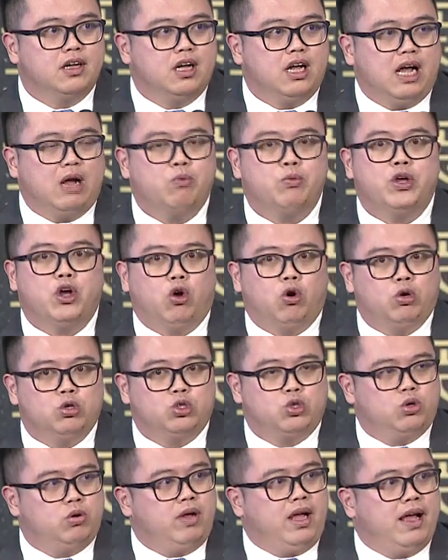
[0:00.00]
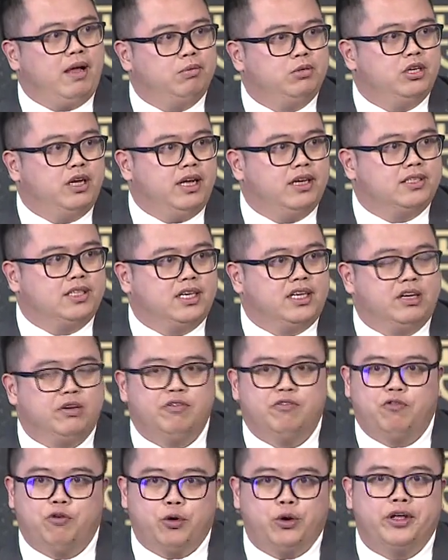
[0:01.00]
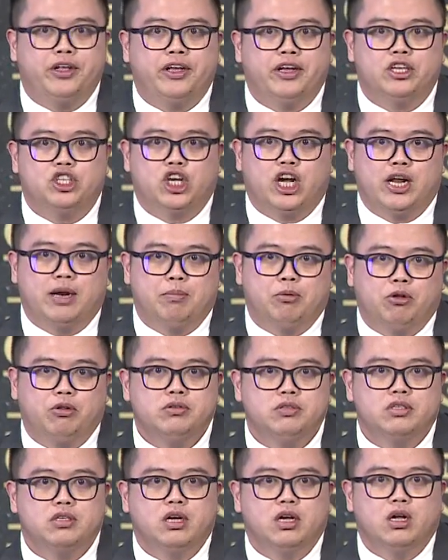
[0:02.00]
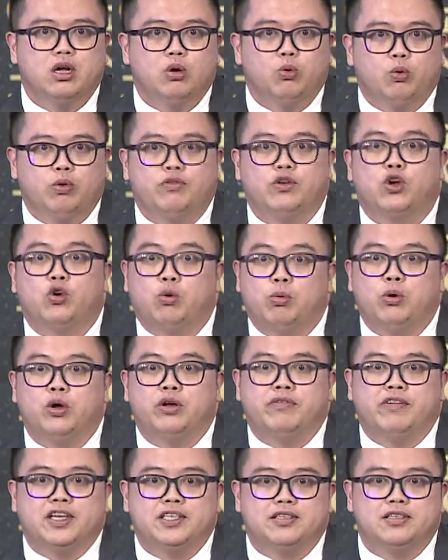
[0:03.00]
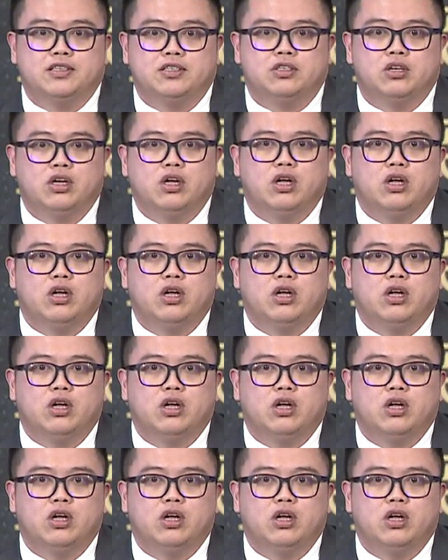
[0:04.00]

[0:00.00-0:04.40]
And we also help to execute 30-year China bonds with the global investors.